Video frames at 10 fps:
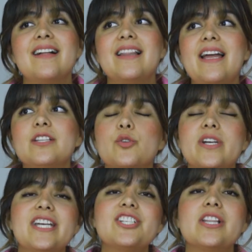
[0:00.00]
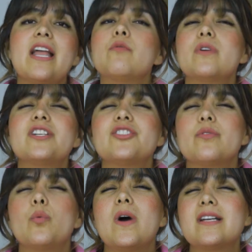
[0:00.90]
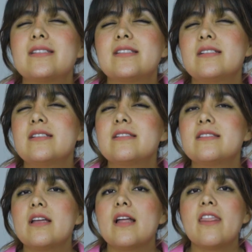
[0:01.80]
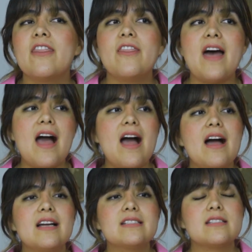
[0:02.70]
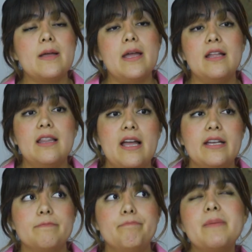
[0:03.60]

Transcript: like, Turkish language wasn't that uh, like,